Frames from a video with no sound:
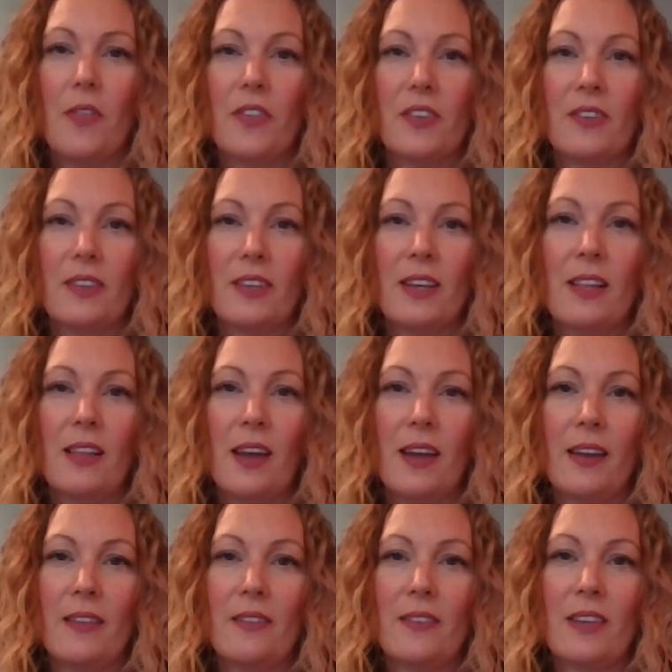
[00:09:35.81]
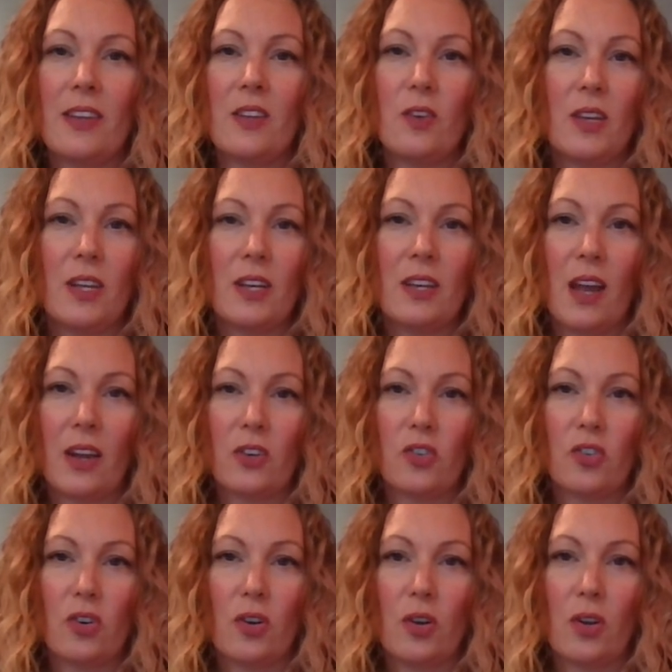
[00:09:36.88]
The sleek lines and unique
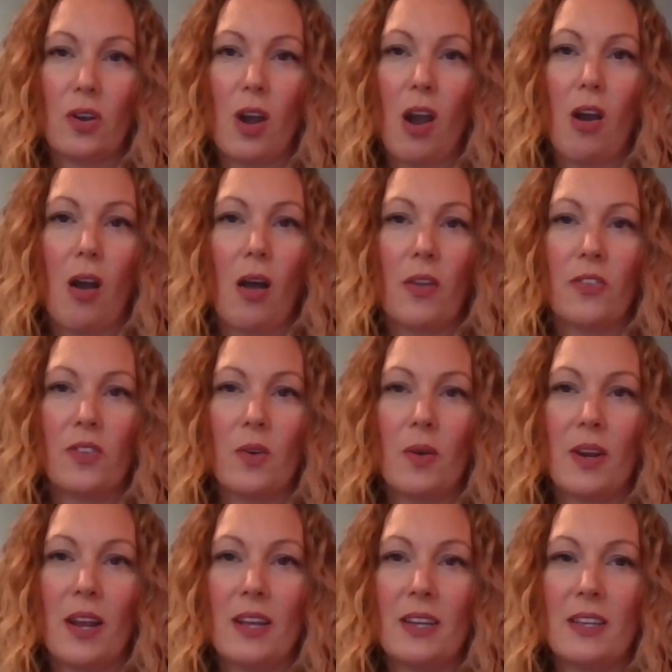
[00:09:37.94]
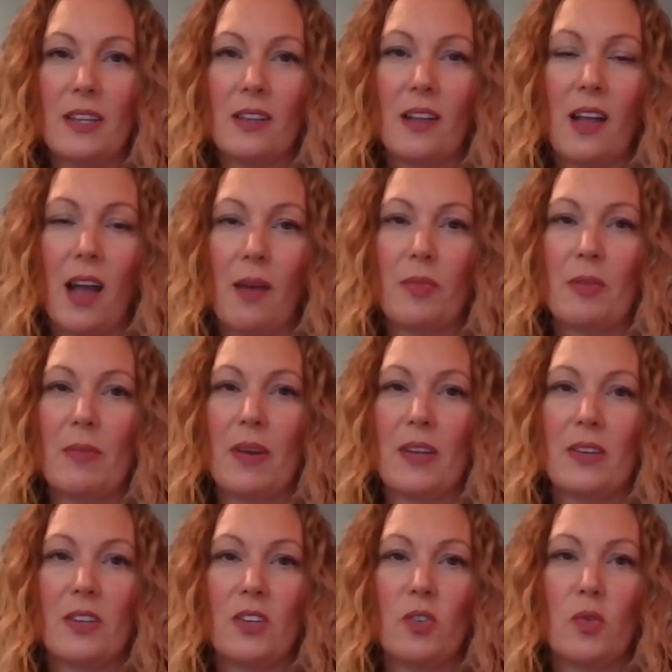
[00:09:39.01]
texture are also an ideal
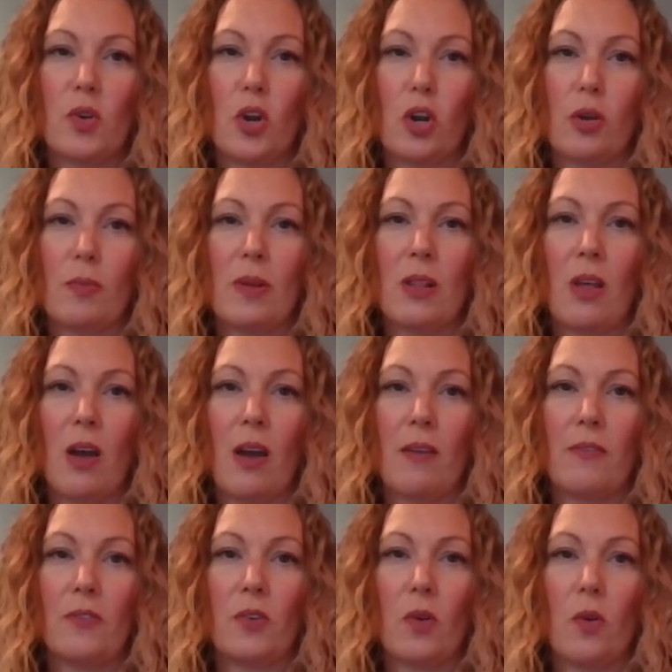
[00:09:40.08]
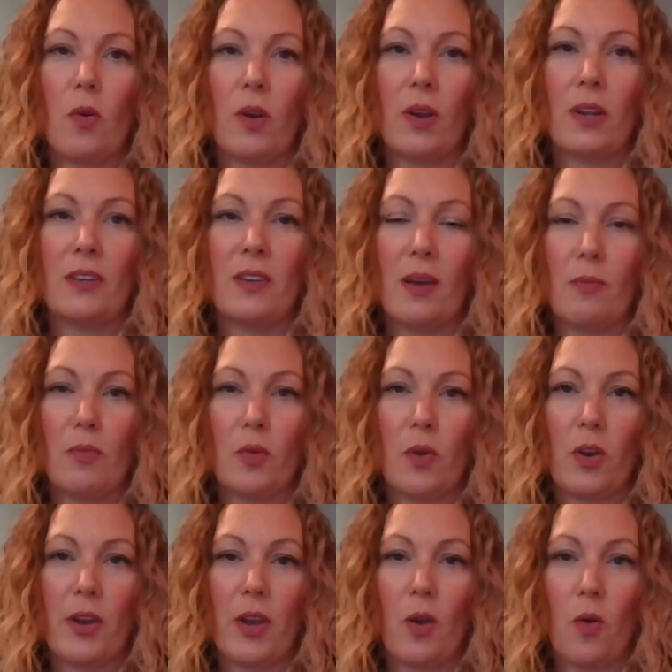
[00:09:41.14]
complement to an urban loft or a
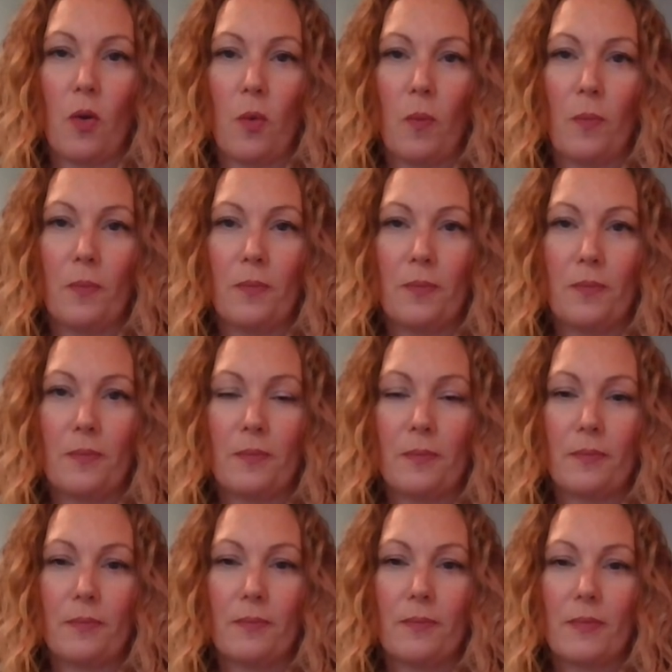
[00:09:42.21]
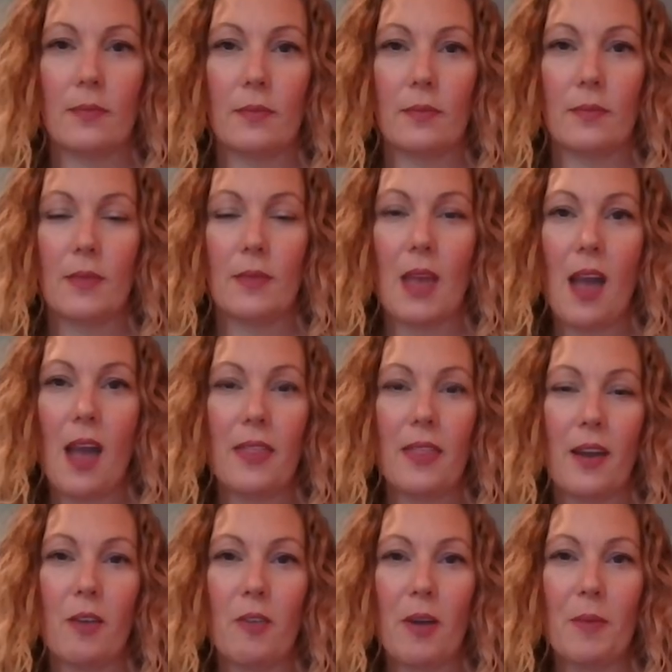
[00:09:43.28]
contemporary home. That
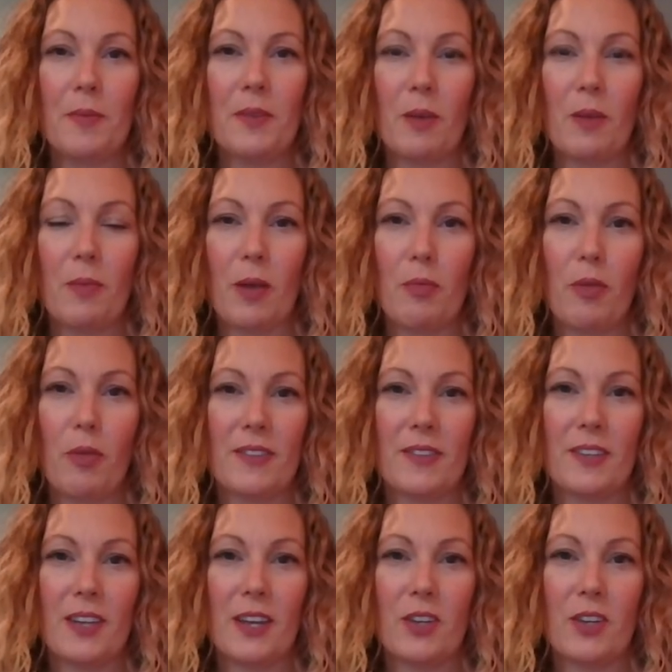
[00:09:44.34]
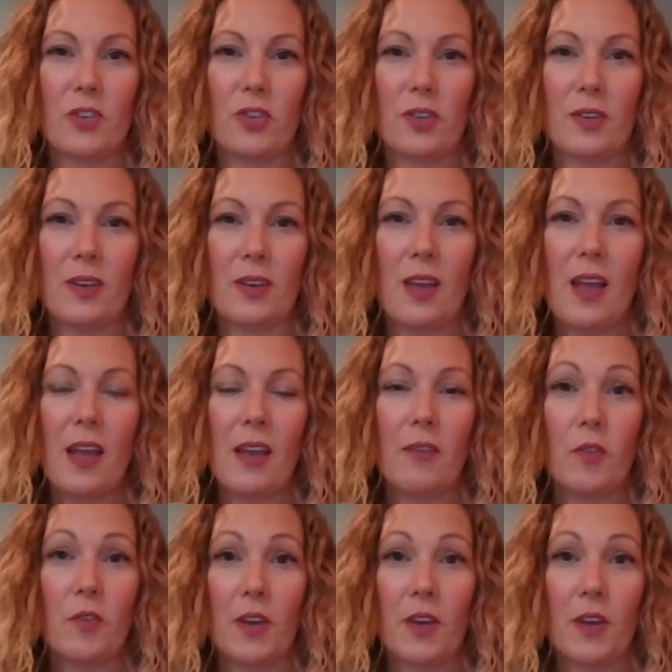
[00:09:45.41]
wraps up our presentation. If you have
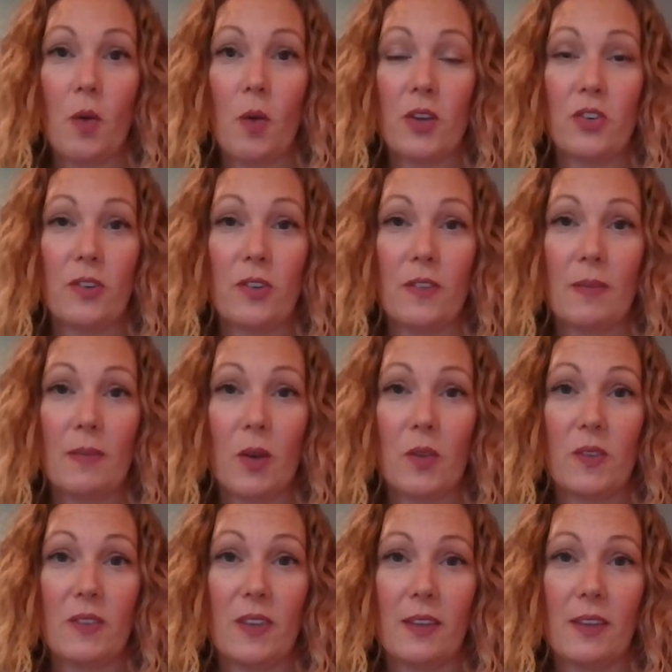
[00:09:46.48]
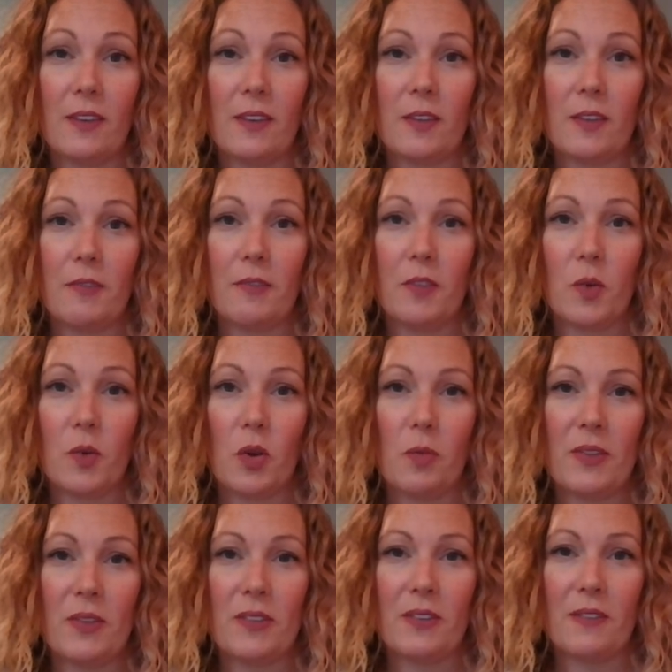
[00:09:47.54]
any questions about Salix Affluent or
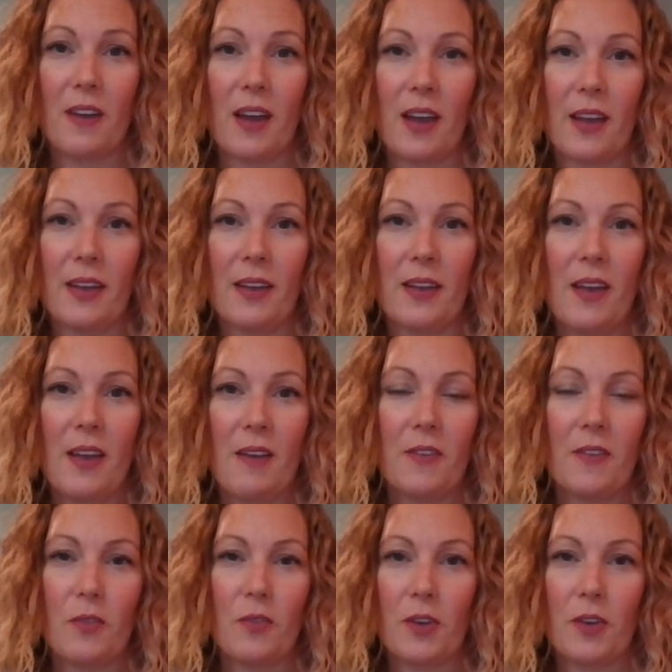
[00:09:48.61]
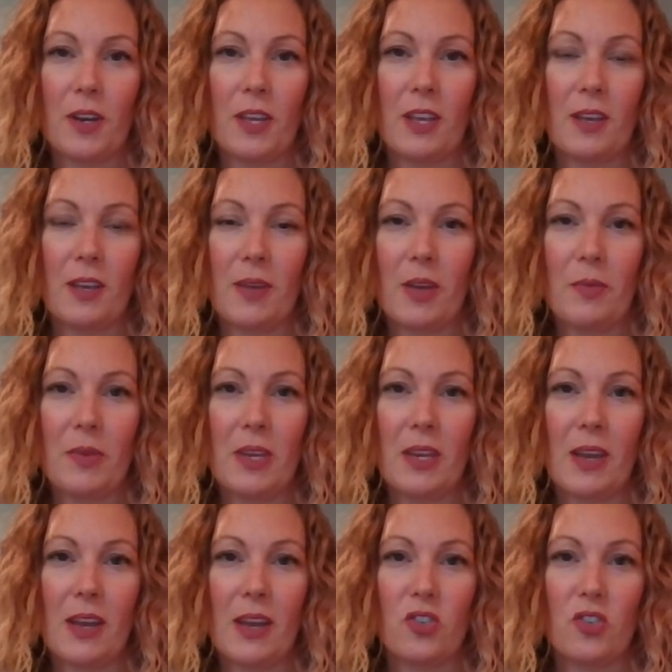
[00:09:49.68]
Mystify, feel free to email me
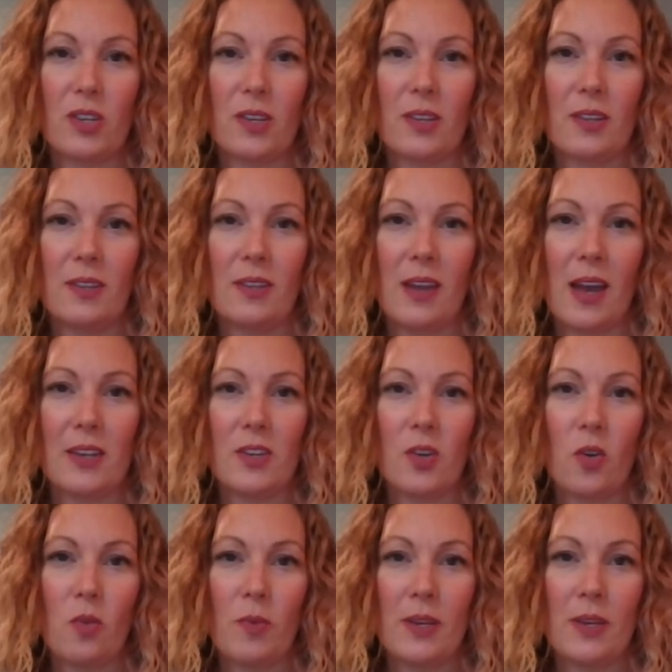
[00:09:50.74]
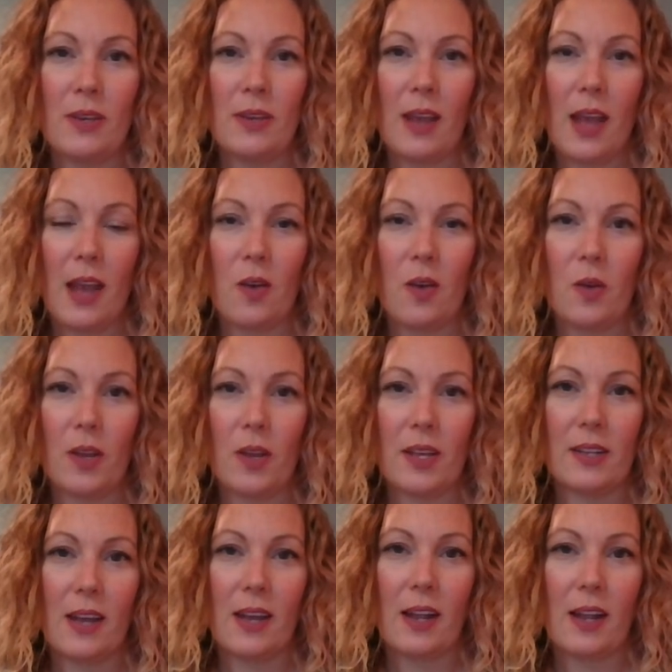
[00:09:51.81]
at jill.toman at
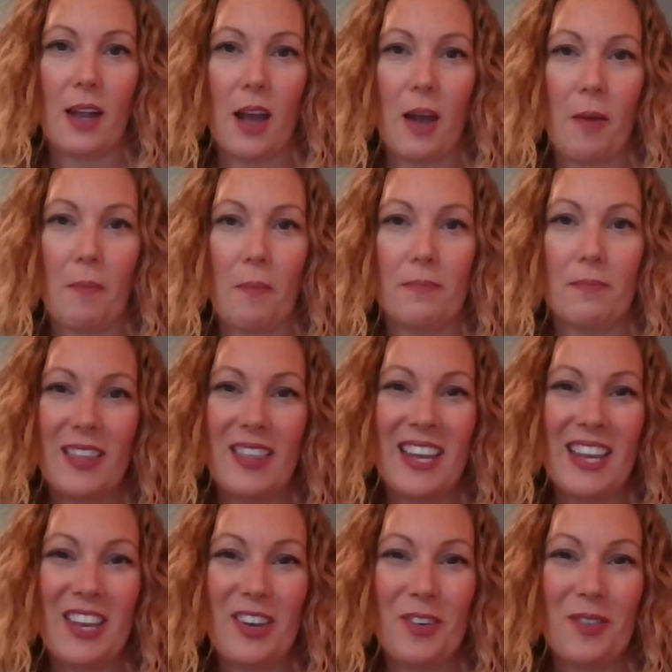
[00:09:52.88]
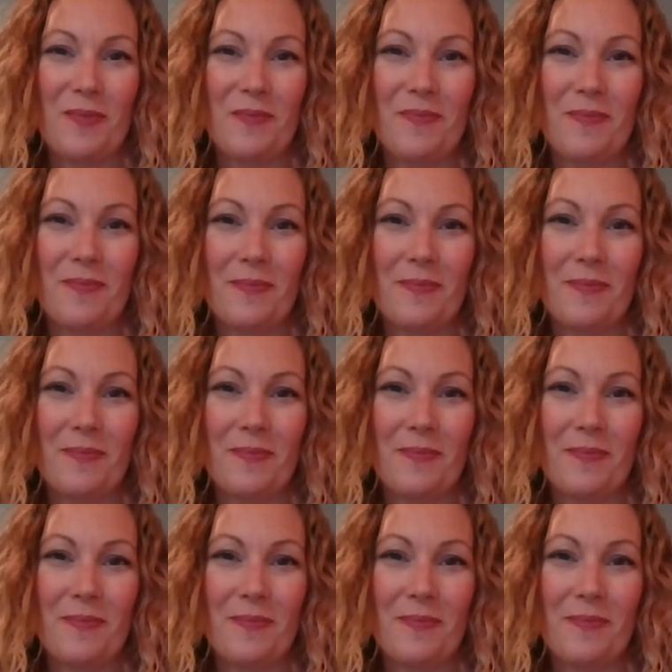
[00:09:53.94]
odl.com. Thank you!